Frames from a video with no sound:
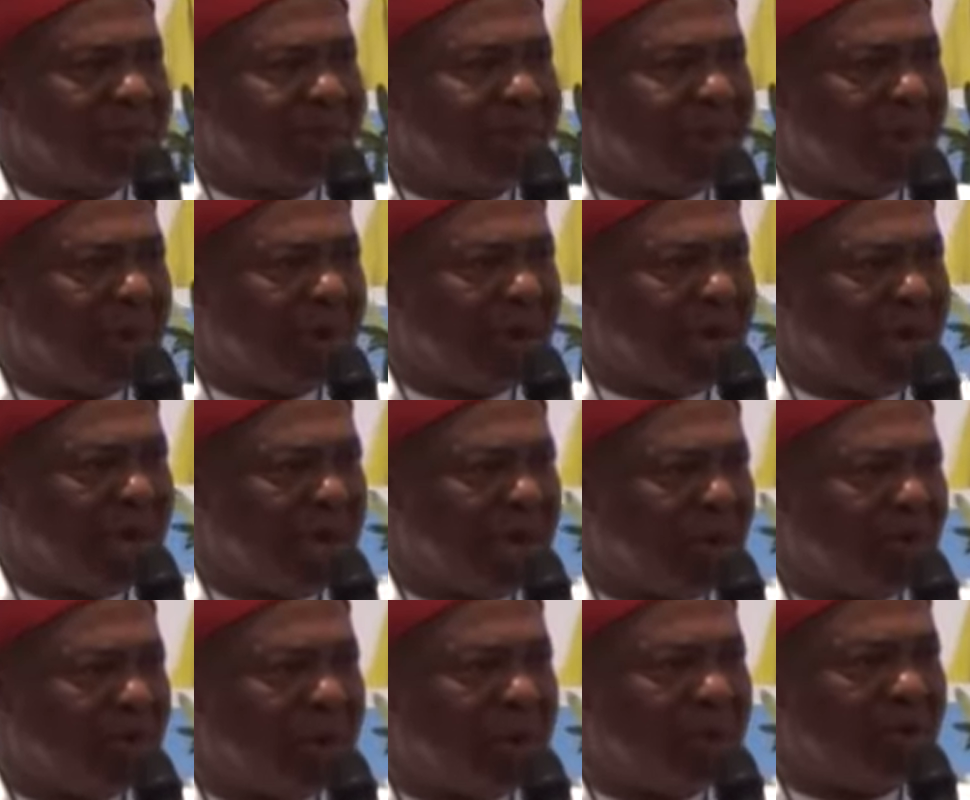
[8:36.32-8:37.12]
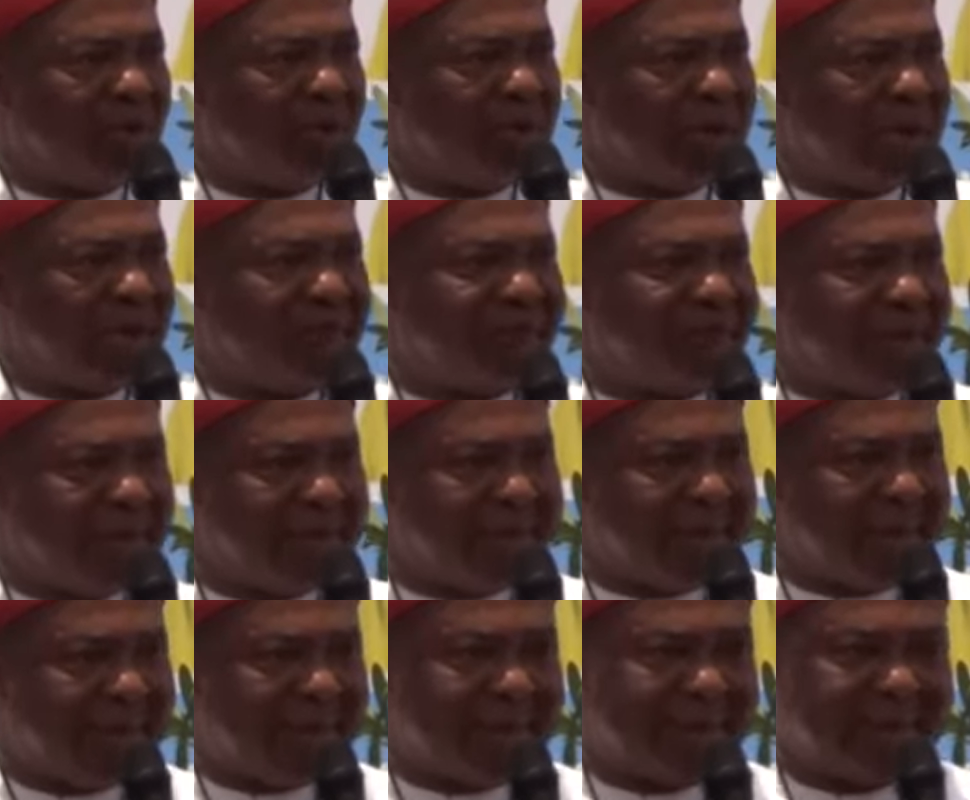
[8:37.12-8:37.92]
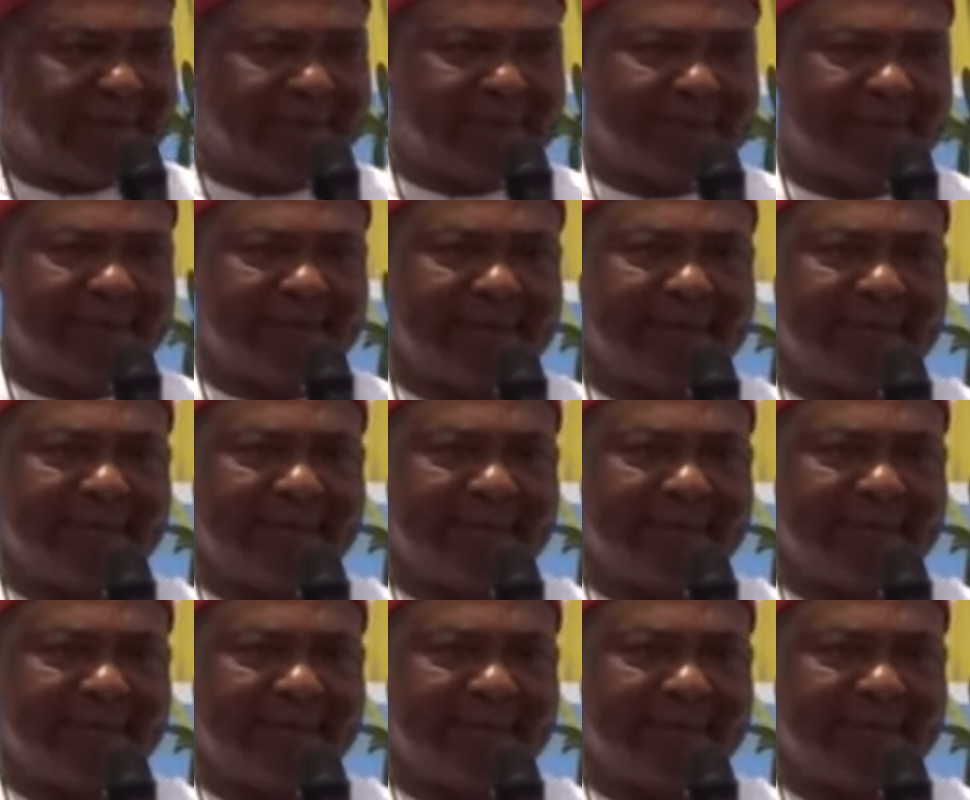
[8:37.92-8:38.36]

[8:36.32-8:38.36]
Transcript: to empower our rural farmers